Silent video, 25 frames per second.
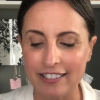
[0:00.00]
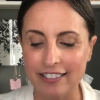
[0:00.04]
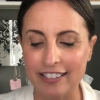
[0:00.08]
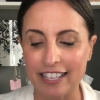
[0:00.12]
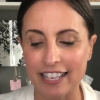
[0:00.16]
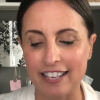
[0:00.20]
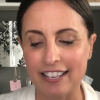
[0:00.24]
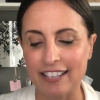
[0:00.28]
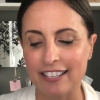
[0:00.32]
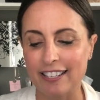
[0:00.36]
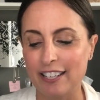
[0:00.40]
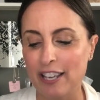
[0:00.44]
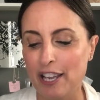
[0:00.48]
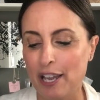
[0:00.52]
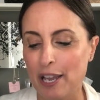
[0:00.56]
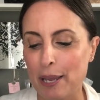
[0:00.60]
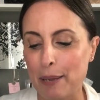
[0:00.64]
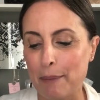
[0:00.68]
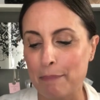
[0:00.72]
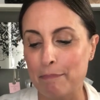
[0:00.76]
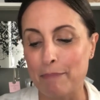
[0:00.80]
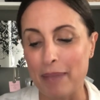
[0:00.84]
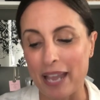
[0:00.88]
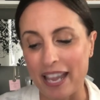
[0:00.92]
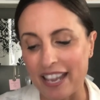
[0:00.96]
They
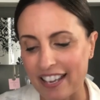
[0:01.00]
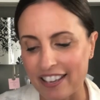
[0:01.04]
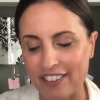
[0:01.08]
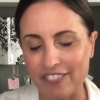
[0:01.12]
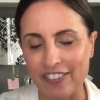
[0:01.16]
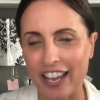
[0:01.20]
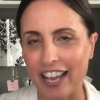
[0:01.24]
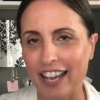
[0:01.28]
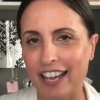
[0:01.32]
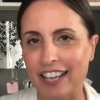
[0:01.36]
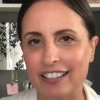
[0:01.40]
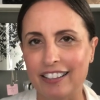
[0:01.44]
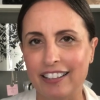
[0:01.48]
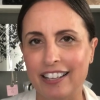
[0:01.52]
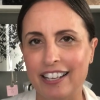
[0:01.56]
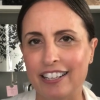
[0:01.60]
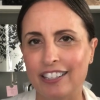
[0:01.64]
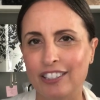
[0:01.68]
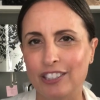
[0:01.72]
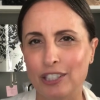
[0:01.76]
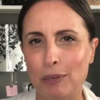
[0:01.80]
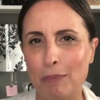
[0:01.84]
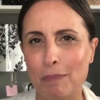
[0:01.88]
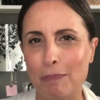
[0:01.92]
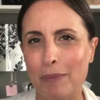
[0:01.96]
may have had like a
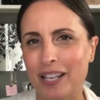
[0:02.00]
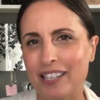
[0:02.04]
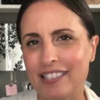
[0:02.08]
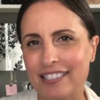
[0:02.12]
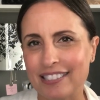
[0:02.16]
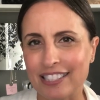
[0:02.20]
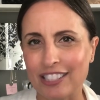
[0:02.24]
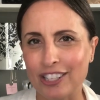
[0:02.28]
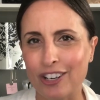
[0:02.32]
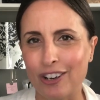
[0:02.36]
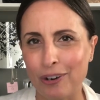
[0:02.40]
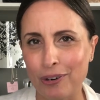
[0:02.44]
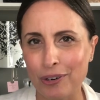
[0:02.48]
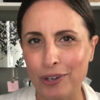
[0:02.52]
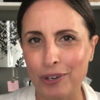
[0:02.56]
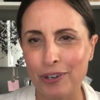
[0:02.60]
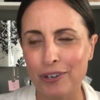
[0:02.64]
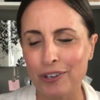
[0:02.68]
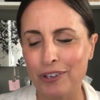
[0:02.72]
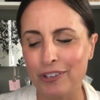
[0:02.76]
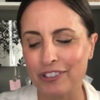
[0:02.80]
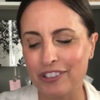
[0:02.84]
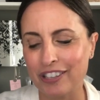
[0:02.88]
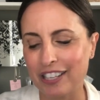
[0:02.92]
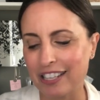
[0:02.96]
little musty odor
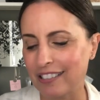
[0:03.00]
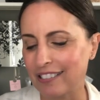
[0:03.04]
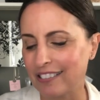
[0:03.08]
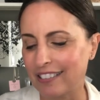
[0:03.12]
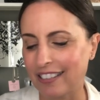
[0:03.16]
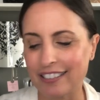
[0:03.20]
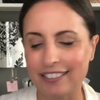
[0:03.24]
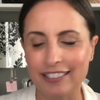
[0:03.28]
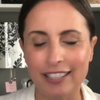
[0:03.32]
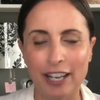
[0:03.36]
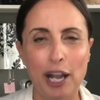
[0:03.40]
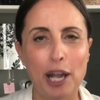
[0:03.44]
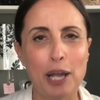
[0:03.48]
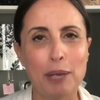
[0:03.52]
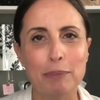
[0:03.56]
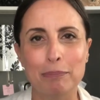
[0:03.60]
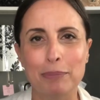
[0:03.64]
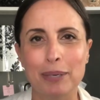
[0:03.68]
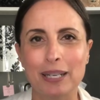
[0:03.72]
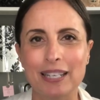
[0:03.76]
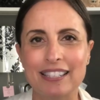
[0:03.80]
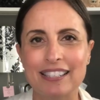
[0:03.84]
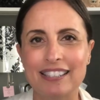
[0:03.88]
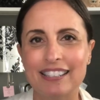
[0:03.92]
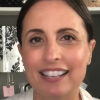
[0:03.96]
or things like that,
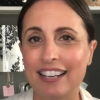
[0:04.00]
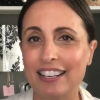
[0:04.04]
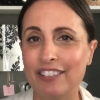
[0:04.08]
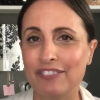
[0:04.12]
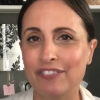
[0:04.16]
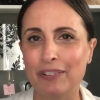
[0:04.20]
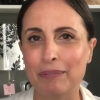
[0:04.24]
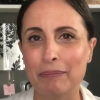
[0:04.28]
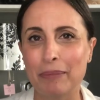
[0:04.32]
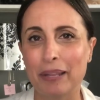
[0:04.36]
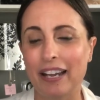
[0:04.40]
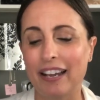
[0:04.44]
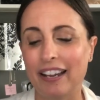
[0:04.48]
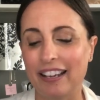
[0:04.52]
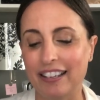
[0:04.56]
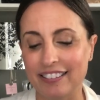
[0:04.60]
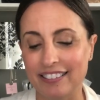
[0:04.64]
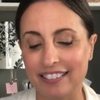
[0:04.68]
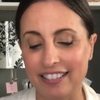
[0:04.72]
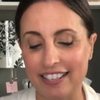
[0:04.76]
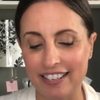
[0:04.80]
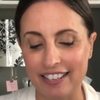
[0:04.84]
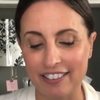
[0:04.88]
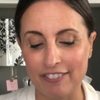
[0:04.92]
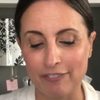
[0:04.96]
but aside from that,
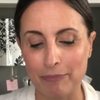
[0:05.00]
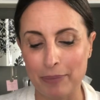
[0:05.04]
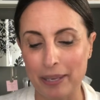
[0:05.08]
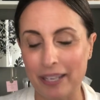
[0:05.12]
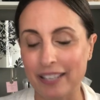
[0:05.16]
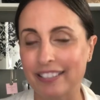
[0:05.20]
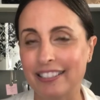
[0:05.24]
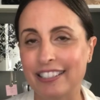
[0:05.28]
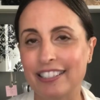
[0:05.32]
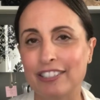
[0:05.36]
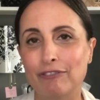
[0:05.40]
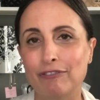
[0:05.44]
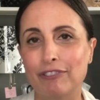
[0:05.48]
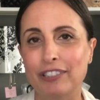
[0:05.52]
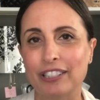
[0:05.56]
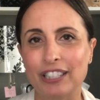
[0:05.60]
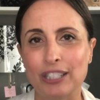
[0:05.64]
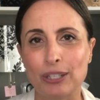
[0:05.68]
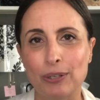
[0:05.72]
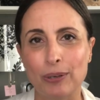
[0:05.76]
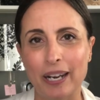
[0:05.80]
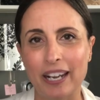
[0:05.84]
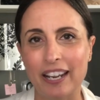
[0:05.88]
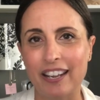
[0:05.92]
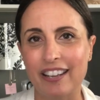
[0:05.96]
they have been in really
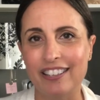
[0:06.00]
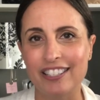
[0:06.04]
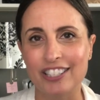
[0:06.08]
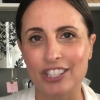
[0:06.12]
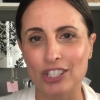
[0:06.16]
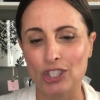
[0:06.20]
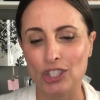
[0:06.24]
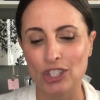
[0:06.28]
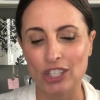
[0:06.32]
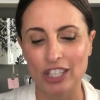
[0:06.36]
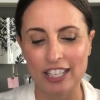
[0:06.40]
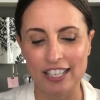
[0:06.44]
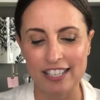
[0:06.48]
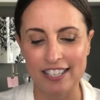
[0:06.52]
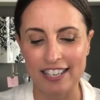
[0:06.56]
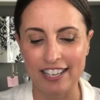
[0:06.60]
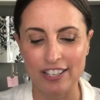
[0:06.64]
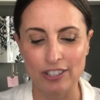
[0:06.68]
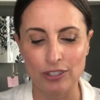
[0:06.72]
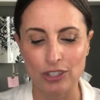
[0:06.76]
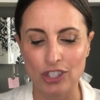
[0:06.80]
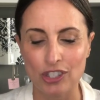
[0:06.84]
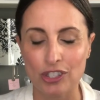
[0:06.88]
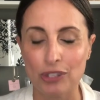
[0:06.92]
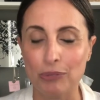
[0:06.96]
great condition,
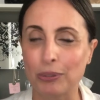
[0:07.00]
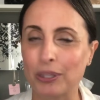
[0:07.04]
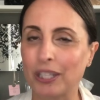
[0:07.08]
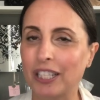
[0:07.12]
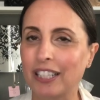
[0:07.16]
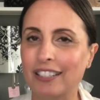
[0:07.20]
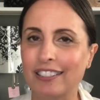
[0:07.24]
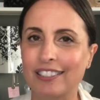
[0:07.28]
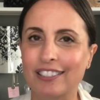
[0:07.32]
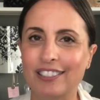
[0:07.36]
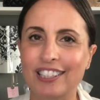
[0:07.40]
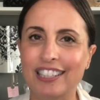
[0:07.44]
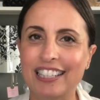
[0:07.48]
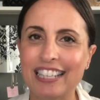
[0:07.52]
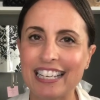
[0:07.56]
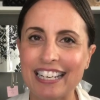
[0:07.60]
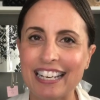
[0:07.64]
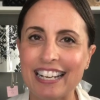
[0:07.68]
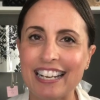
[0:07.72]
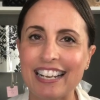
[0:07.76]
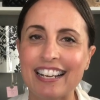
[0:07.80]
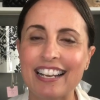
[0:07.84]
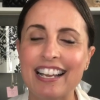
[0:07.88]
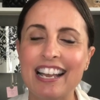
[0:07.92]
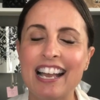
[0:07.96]
and just with a little
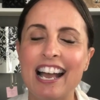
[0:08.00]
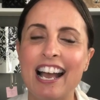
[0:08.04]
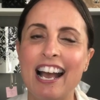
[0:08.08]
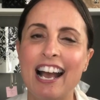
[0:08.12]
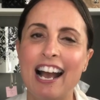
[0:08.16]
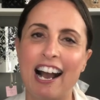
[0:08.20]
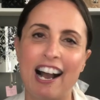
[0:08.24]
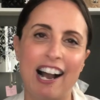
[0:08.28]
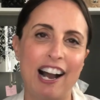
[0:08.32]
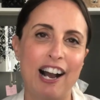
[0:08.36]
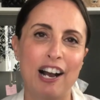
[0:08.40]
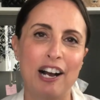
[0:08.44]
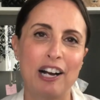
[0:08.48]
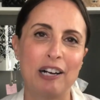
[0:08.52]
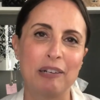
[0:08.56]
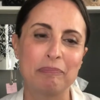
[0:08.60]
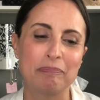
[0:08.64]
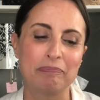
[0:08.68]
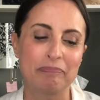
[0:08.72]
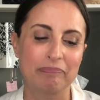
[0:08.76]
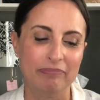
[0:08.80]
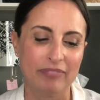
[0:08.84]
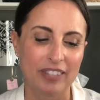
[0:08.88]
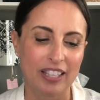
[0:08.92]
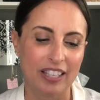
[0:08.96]
cleaning,
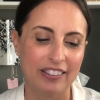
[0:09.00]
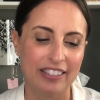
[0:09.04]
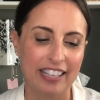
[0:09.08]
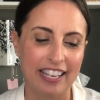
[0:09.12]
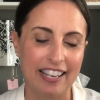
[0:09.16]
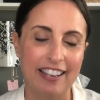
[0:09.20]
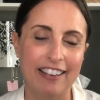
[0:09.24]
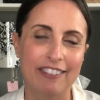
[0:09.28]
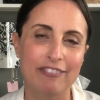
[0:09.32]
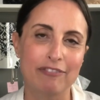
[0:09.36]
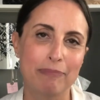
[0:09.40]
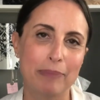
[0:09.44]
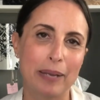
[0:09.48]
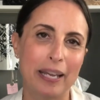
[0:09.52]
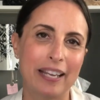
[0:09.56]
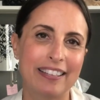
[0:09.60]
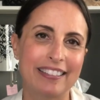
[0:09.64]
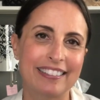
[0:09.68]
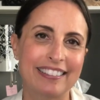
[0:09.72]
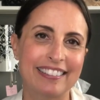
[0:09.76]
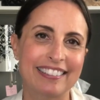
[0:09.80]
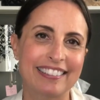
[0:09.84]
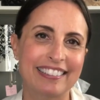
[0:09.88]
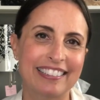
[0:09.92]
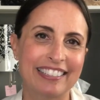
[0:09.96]
um, they have
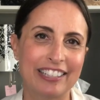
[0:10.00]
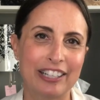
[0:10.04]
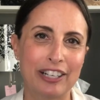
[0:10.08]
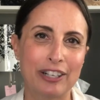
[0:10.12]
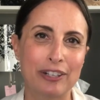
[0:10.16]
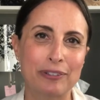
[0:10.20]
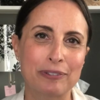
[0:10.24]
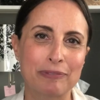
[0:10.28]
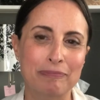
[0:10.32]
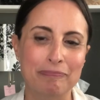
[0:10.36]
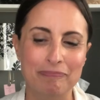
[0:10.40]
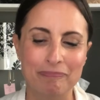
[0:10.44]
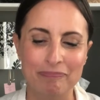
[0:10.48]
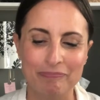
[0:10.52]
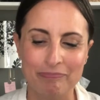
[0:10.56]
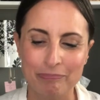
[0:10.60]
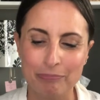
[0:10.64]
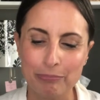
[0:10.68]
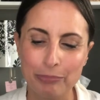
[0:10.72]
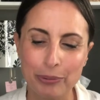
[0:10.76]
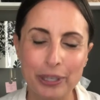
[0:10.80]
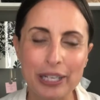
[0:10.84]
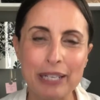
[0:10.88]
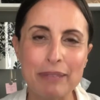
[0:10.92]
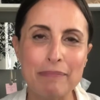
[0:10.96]
been, you know,
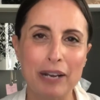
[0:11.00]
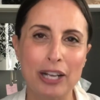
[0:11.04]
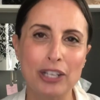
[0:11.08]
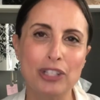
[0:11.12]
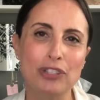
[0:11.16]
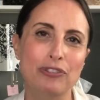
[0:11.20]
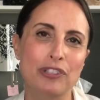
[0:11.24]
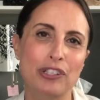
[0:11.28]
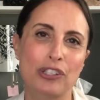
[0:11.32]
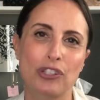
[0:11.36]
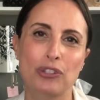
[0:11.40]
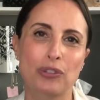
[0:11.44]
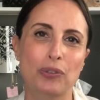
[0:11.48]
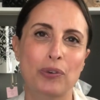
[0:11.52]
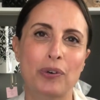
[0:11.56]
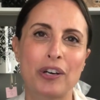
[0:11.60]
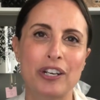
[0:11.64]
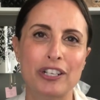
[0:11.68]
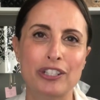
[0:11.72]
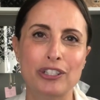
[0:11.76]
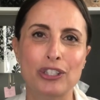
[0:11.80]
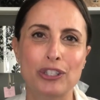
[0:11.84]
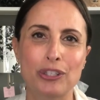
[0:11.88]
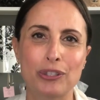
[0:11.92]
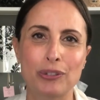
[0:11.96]
pretty much
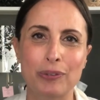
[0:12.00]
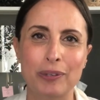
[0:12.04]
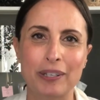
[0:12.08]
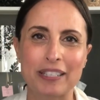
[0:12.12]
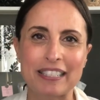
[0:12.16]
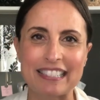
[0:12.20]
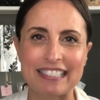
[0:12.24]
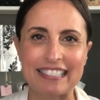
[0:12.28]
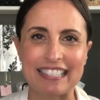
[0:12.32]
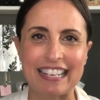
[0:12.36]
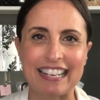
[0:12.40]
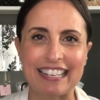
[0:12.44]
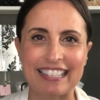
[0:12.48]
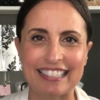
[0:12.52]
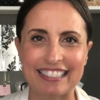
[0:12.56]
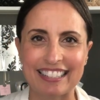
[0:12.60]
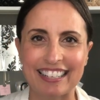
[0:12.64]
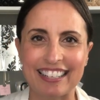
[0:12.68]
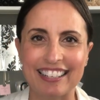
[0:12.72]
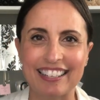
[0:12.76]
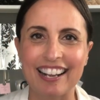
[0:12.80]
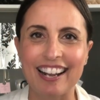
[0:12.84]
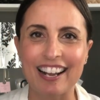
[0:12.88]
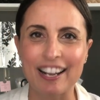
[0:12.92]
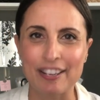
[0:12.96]
restored to a state
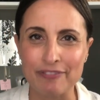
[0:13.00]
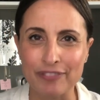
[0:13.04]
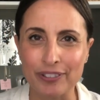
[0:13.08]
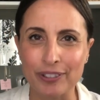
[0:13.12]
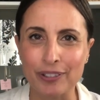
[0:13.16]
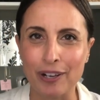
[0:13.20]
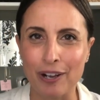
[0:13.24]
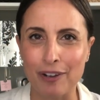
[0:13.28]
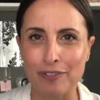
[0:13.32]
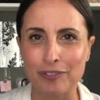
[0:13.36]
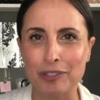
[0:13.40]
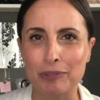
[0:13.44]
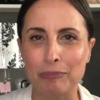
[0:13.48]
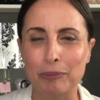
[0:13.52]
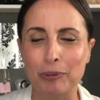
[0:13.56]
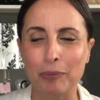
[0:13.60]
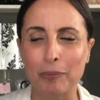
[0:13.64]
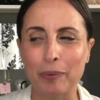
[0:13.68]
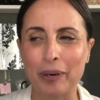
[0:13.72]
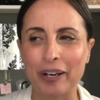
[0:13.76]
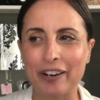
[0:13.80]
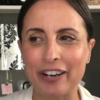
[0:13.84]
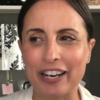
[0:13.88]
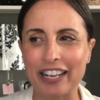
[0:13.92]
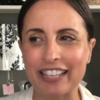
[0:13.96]
that I feel comfortable
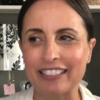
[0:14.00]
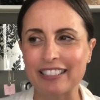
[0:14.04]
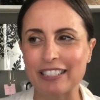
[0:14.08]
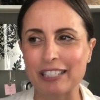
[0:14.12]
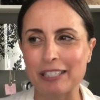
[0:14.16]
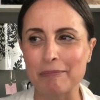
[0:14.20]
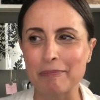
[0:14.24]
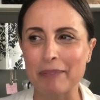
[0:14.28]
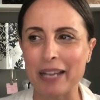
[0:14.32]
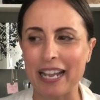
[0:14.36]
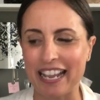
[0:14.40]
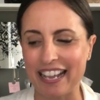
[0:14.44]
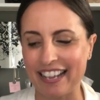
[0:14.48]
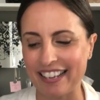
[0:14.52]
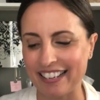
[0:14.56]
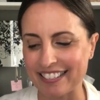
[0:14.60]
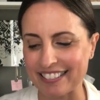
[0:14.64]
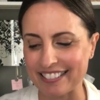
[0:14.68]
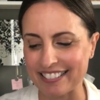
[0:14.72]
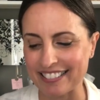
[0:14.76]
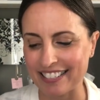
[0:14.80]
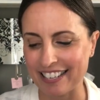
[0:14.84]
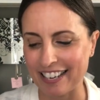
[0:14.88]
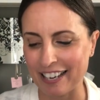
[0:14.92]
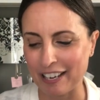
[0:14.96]
wearing them,
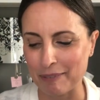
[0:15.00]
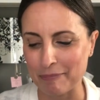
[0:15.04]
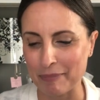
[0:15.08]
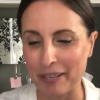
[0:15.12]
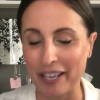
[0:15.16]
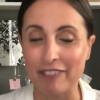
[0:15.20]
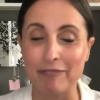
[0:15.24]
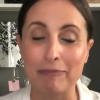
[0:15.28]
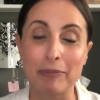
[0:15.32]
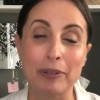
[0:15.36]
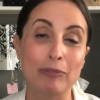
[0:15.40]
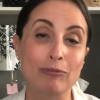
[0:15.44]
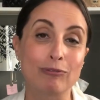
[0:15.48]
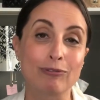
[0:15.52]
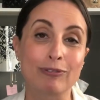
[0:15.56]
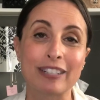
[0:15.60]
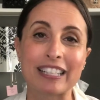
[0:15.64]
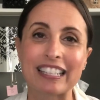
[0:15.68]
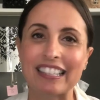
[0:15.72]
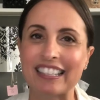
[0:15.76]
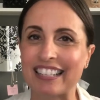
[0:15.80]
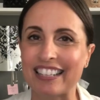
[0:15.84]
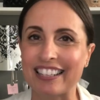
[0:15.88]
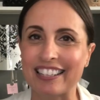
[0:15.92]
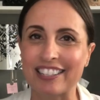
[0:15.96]
and um, have been
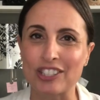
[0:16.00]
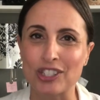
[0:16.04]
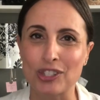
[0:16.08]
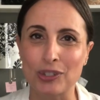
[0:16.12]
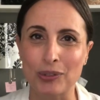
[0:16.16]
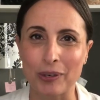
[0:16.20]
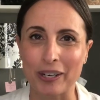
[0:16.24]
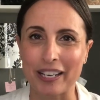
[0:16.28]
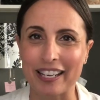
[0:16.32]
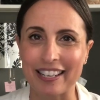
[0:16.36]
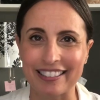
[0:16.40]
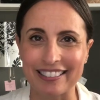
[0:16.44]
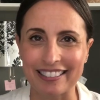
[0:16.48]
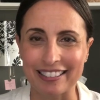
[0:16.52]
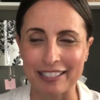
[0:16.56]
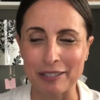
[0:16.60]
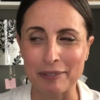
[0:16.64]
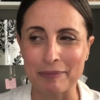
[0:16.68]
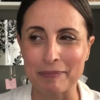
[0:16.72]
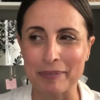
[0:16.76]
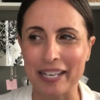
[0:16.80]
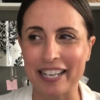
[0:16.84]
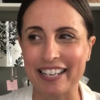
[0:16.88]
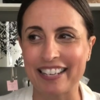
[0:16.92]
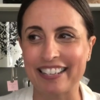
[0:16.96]
really enjoying
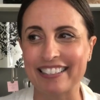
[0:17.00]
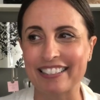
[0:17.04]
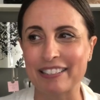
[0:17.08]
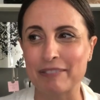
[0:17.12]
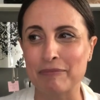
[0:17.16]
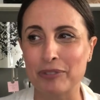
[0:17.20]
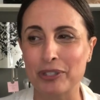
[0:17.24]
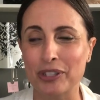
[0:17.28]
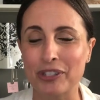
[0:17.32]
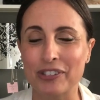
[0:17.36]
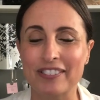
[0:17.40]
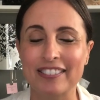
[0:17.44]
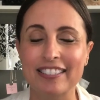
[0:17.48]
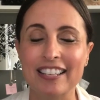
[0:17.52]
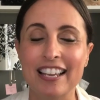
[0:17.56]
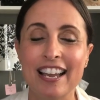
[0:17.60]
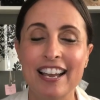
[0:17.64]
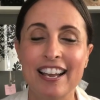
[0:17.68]
them, and I'm just